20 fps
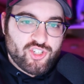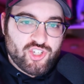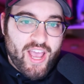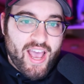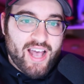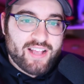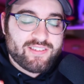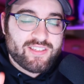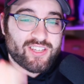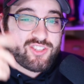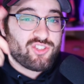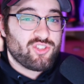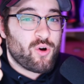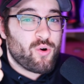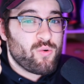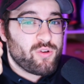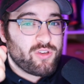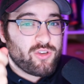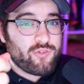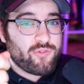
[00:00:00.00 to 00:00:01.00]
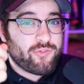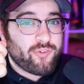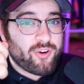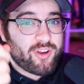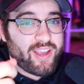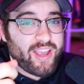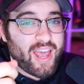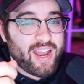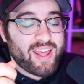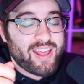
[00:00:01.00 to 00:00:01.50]
Jazzy. Don't you
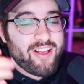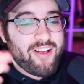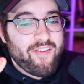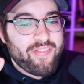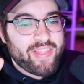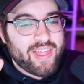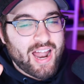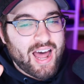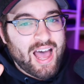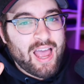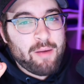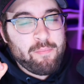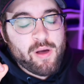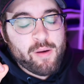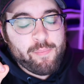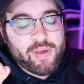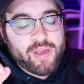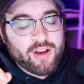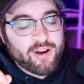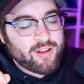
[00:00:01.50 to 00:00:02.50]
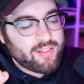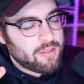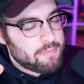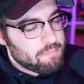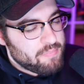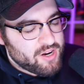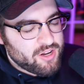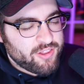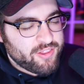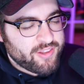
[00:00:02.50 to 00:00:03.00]
forget it, that I'm up here in the
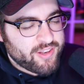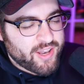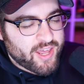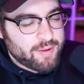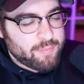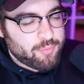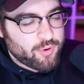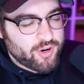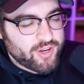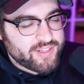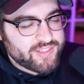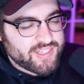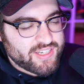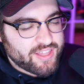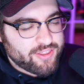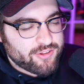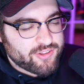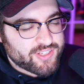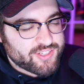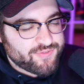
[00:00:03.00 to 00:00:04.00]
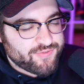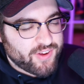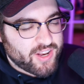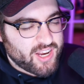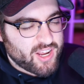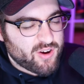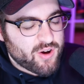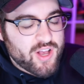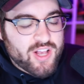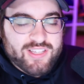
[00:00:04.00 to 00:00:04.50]
middle of the night putting together this
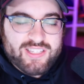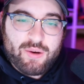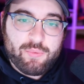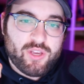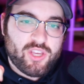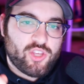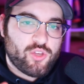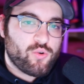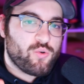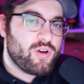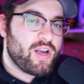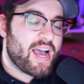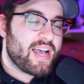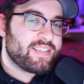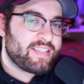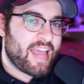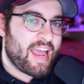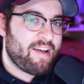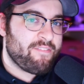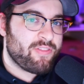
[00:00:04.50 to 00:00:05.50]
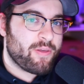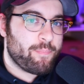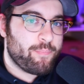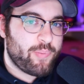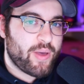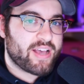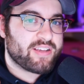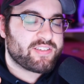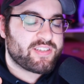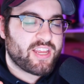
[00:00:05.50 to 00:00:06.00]
video so that way you guys have the
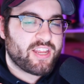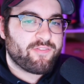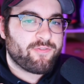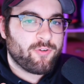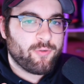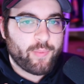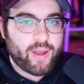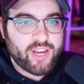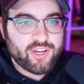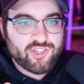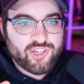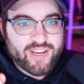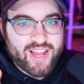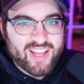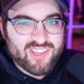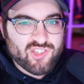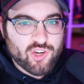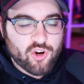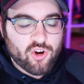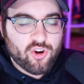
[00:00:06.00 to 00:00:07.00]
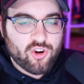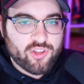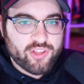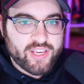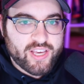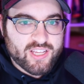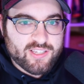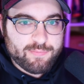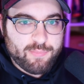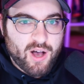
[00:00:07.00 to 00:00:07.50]
best information as
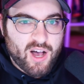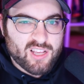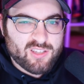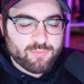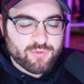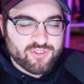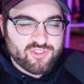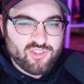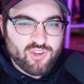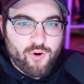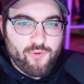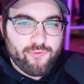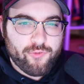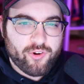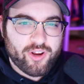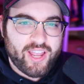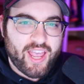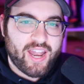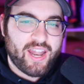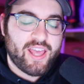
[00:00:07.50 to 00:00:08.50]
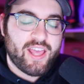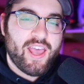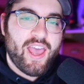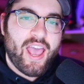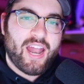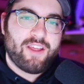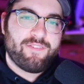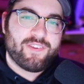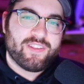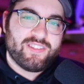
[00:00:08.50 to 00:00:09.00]
early as possible. Don't forget it.
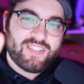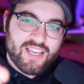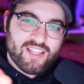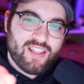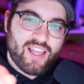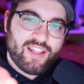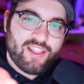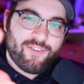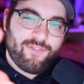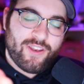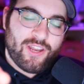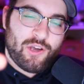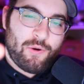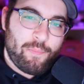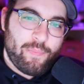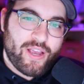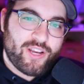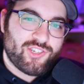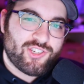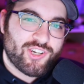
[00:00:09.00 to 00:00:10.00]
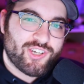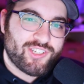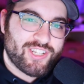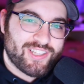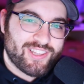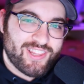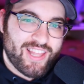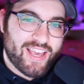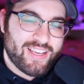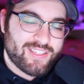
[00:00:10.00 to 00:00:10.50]
And if you did like the video, make sure
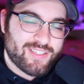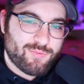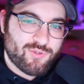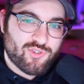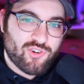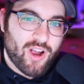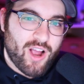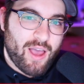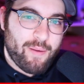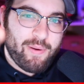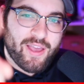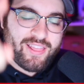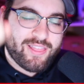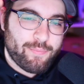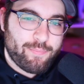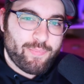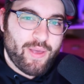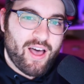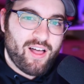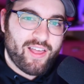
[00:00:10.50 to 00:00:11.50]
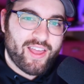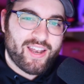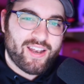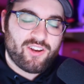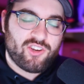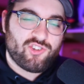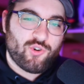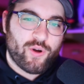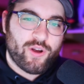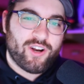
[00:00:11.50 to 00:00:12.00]
to like, subscribe, hit the bell,
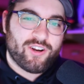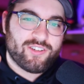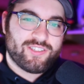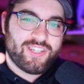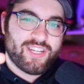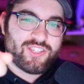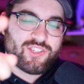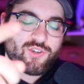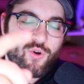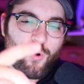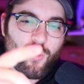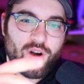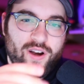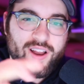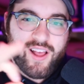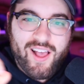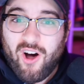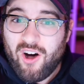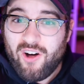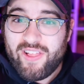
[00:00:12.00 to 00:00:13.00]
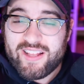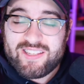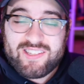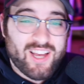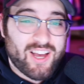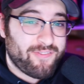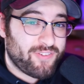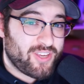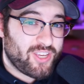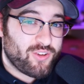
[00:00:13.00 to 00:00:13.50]
and join our Discord. All that
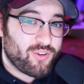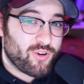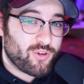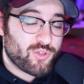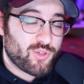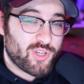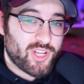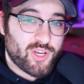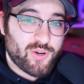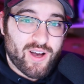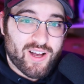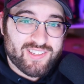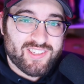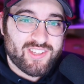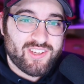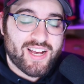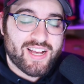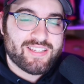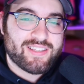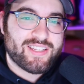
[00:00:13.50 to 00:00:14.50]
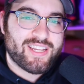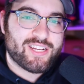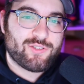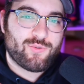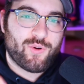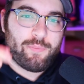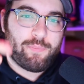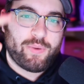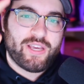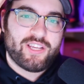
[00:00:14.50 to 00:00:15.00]
stuff you know what to do. I'll see you guys in the
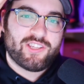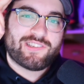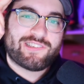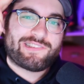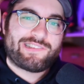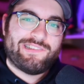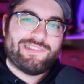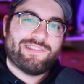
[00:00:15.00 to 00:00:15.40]
next one. Peace.